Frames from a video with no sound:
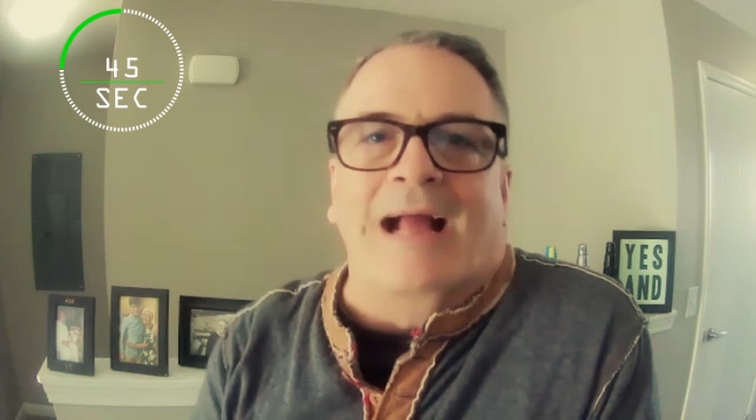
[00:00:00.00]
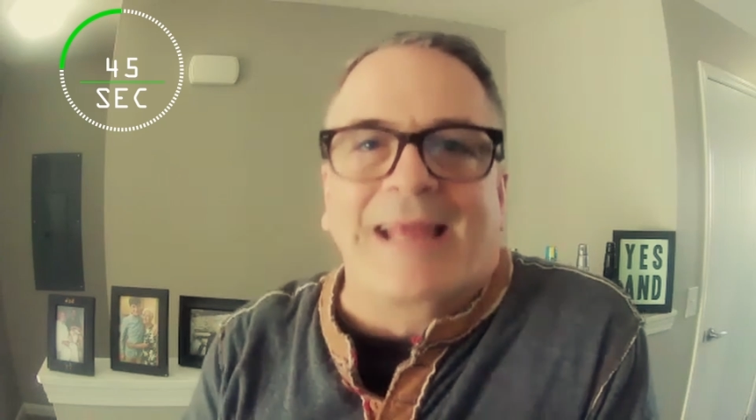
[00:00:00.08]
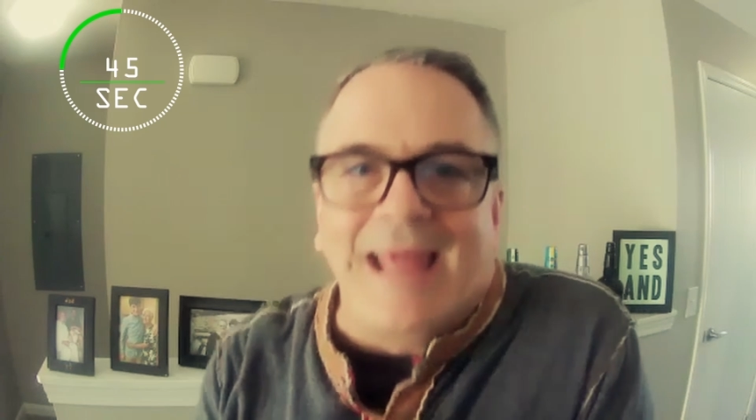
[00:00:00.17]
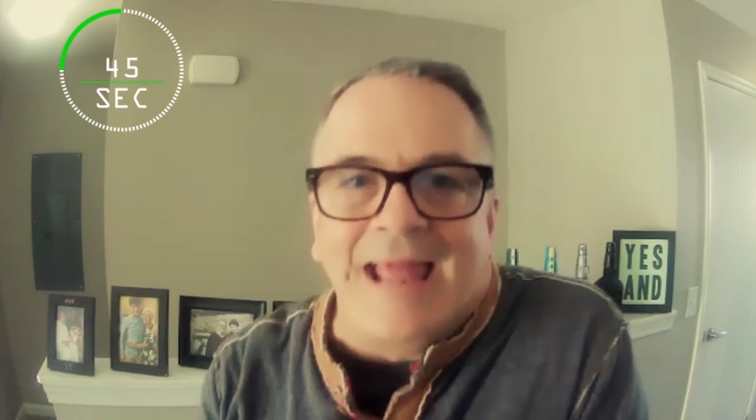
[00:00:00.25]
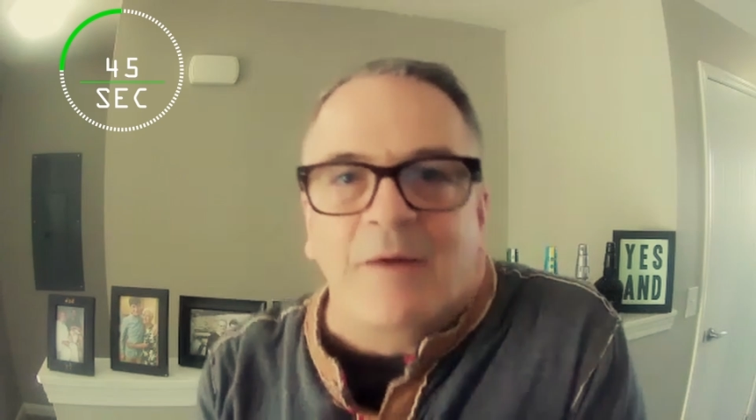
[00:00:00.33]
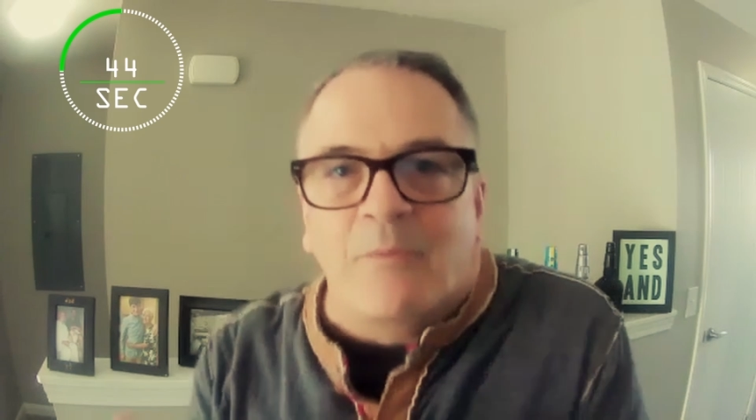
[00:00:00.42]
I
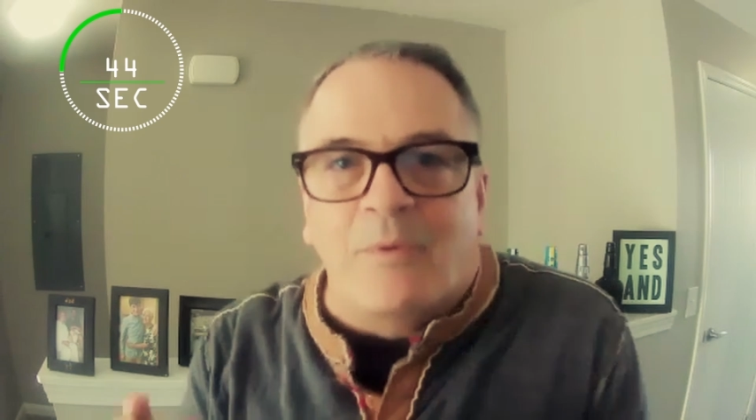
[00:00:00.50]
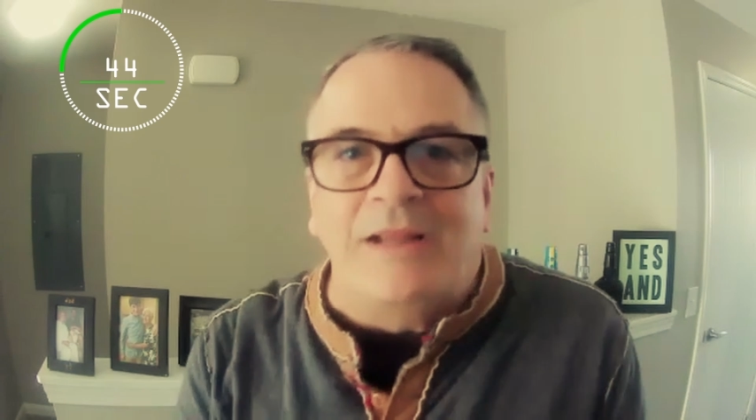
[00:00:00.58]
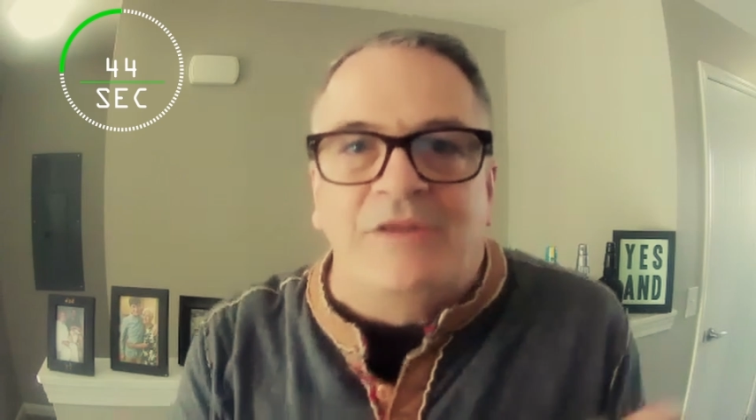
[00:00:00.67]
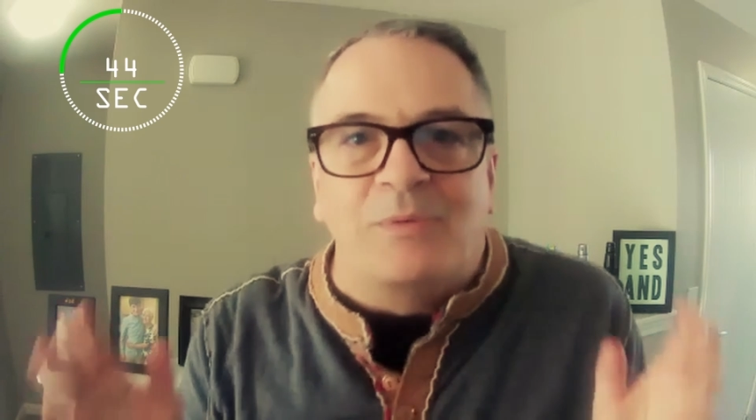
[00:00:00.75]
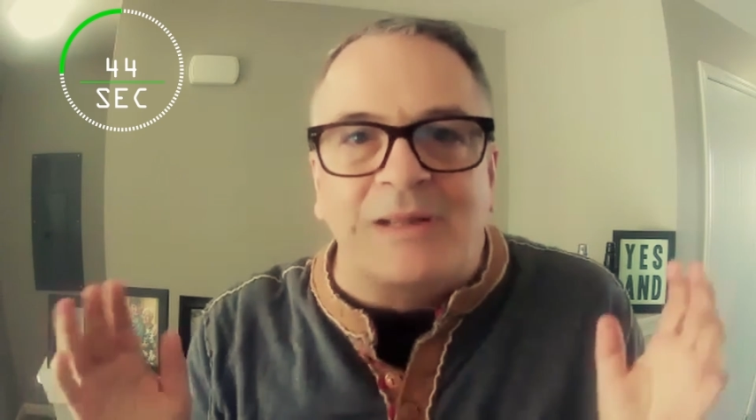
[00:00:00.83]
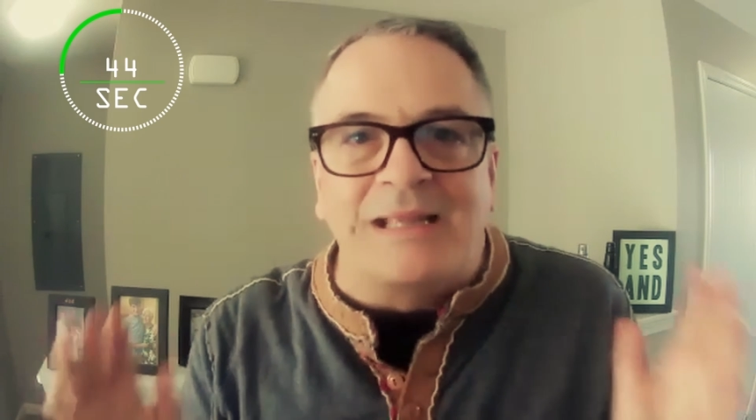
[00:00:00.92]
can't
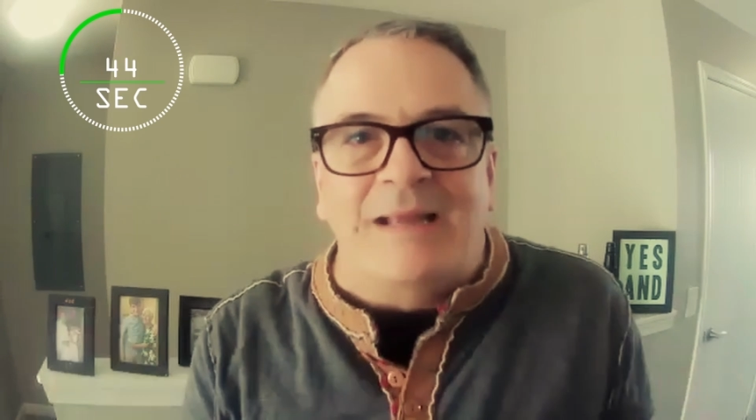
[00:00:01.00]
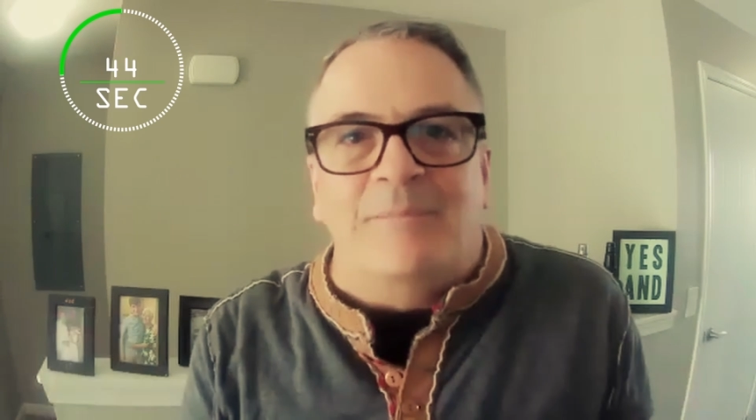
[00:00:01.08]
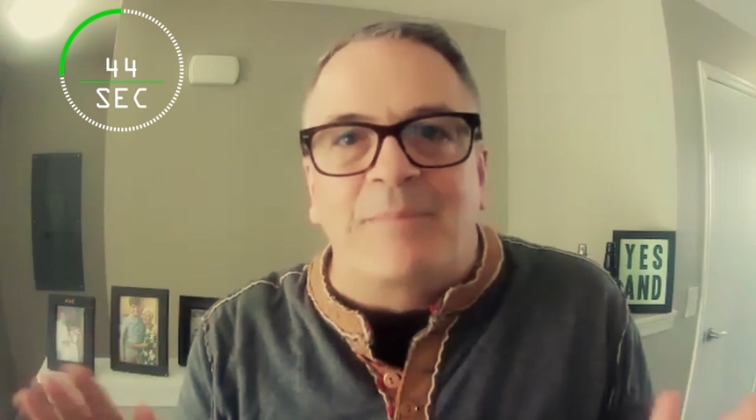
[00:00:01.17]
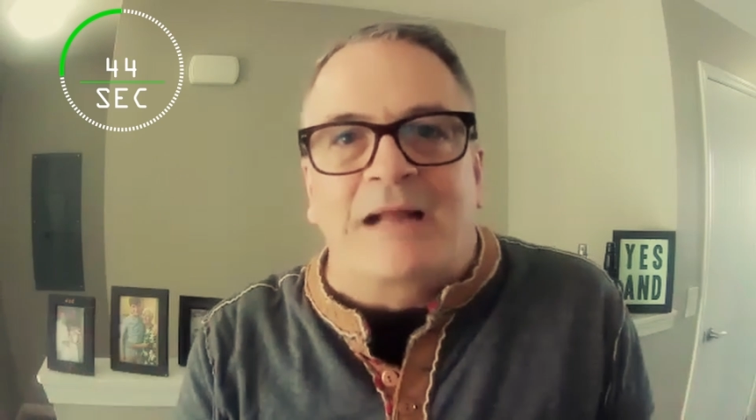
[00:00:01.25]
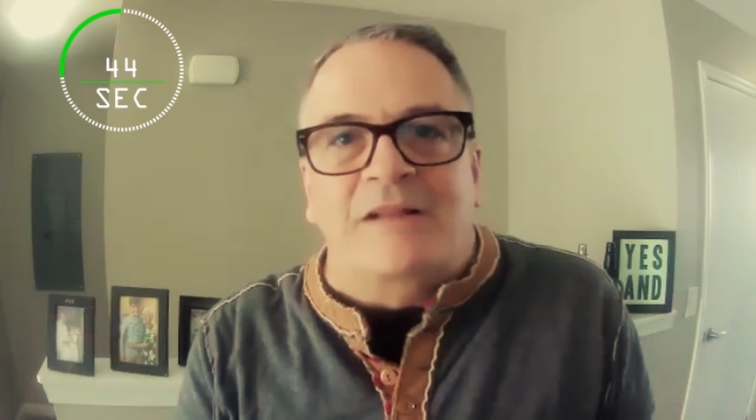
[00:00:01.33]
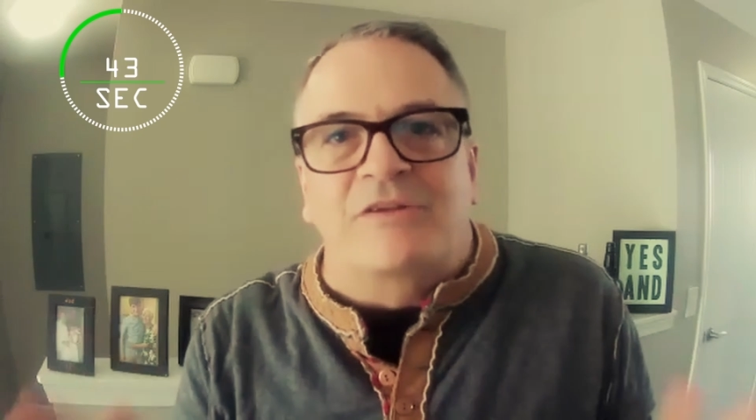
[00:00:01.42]
wait till we
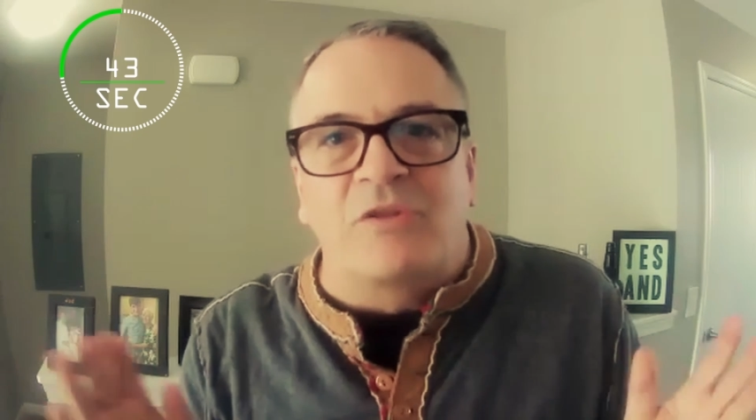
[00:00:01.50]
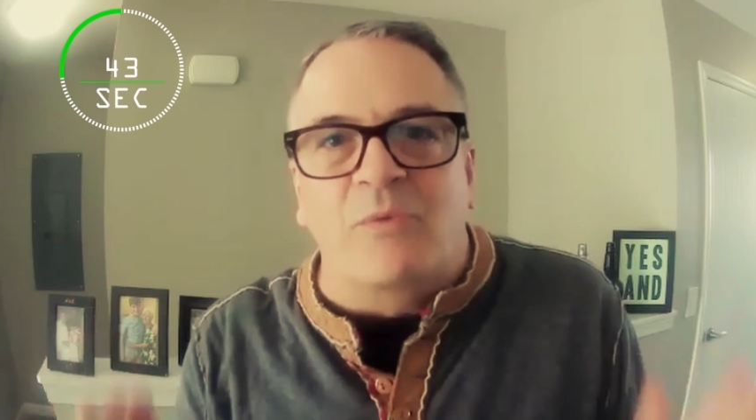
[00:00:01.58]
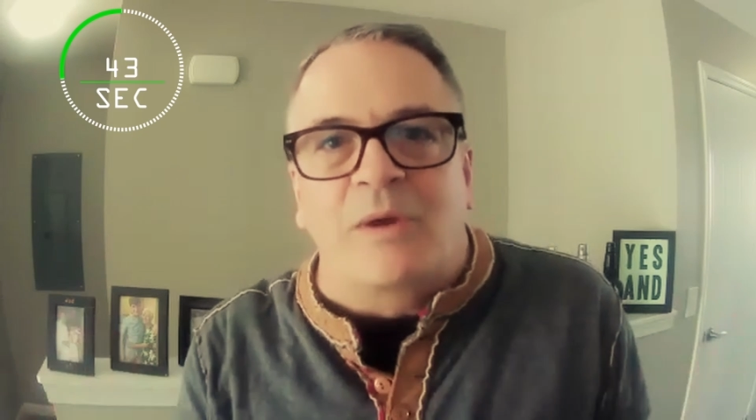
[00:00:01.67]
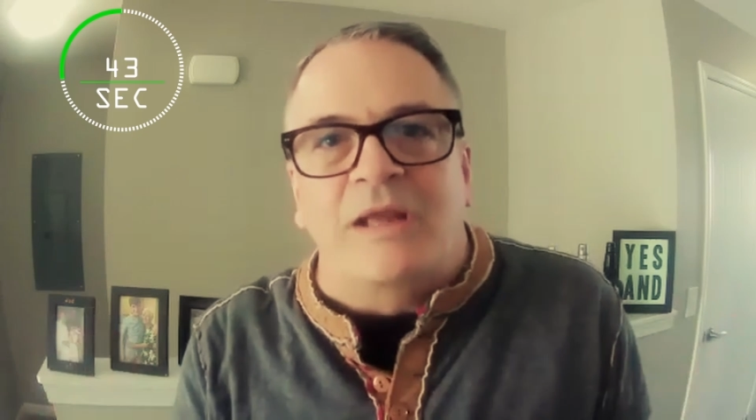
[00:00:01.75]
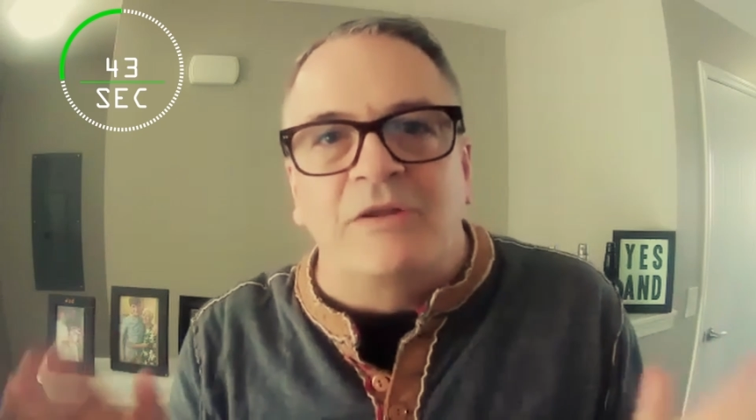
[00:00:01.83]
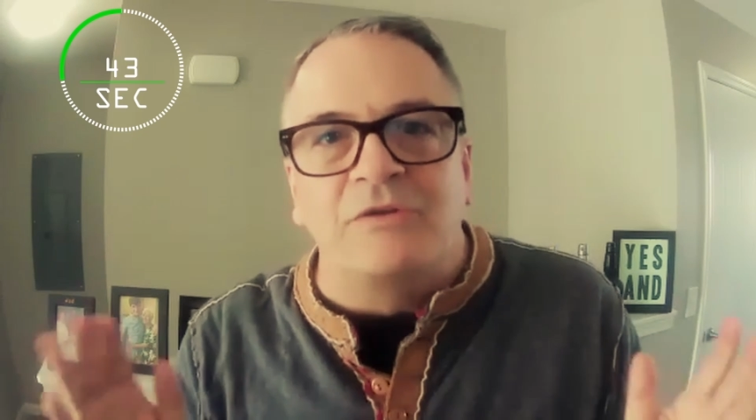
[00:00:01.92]
get back to the
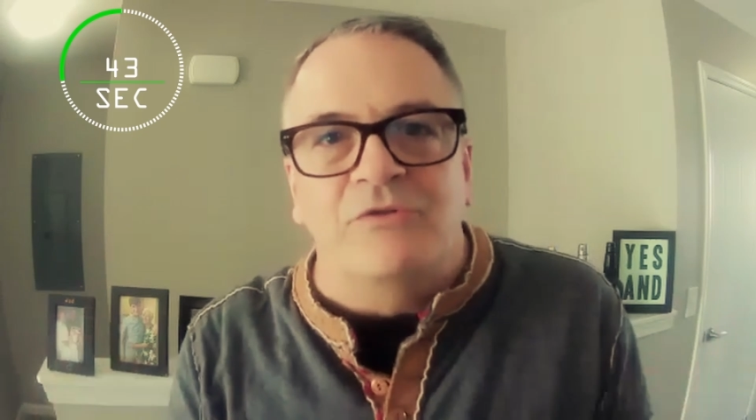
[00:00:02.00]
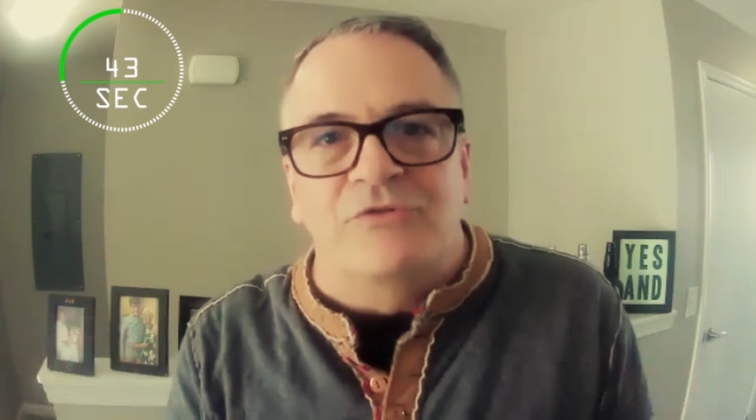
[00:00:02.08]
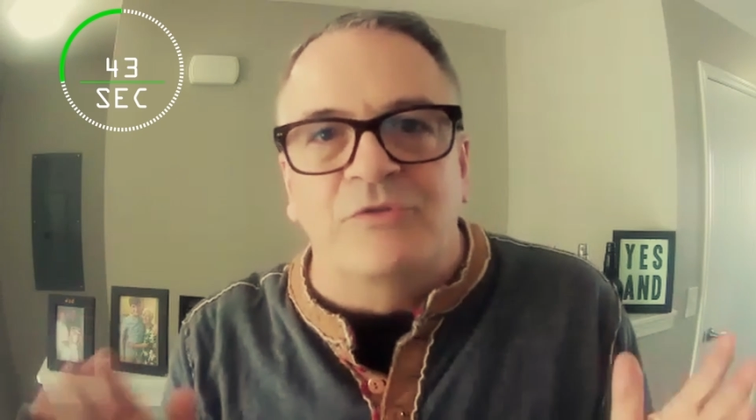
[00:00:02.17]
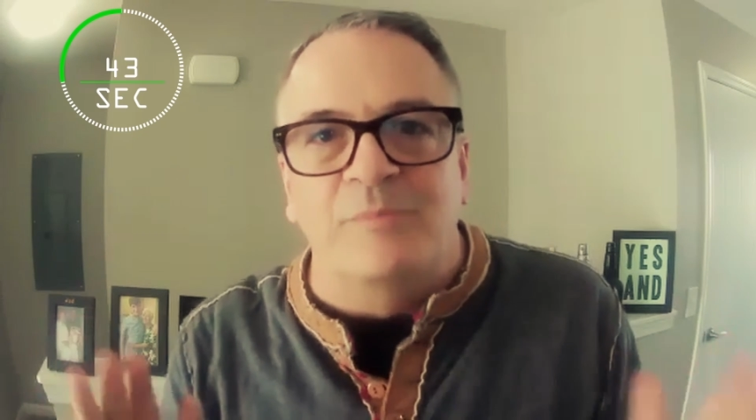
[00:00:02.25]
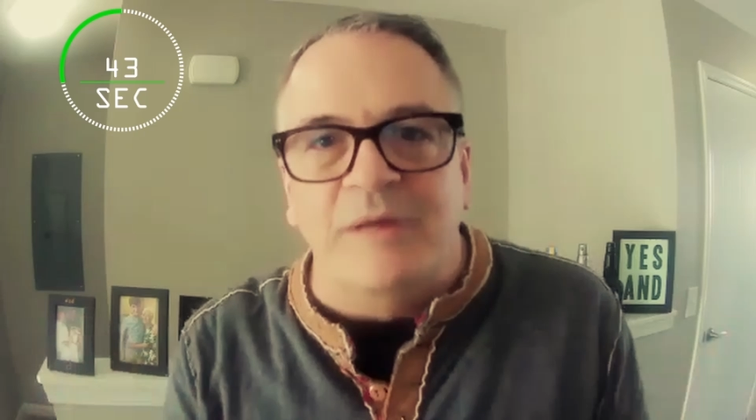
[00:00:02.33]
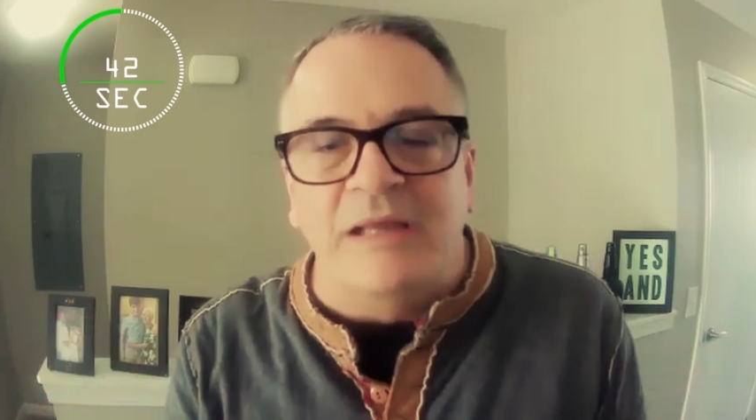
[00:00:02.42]
way it
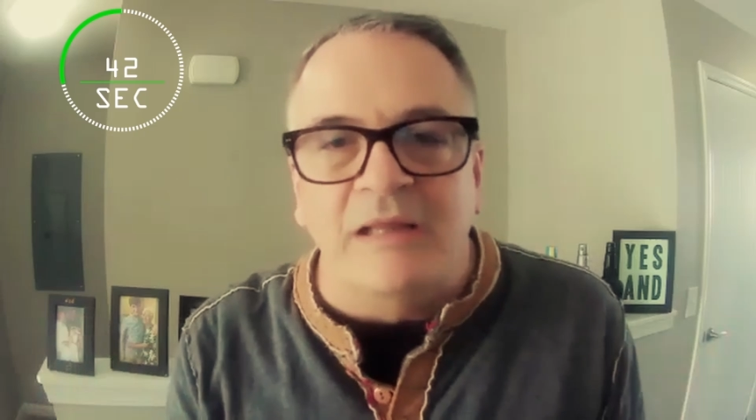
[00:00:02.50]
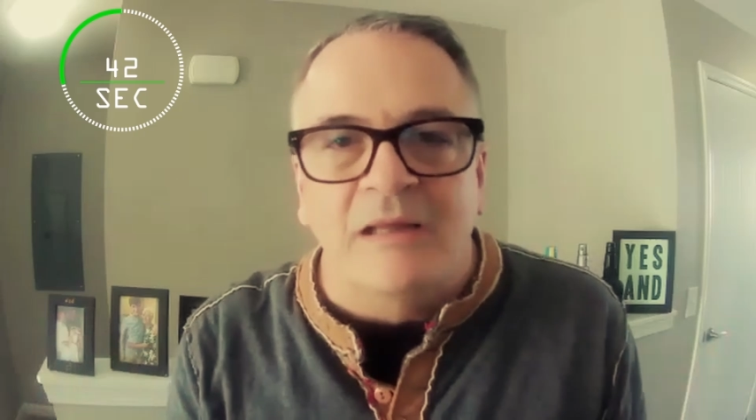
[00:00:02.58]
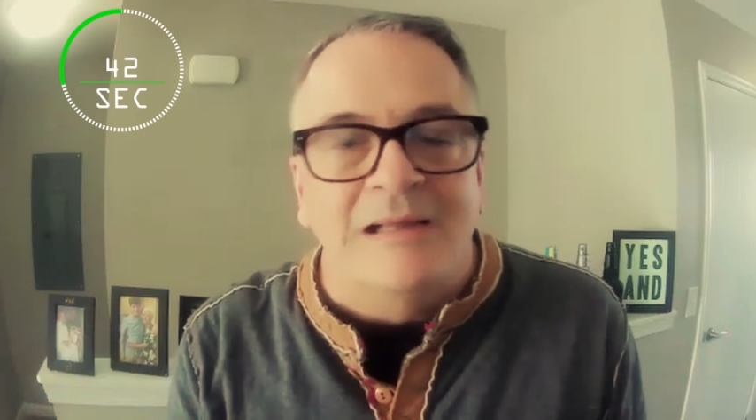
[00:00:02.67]
used to be.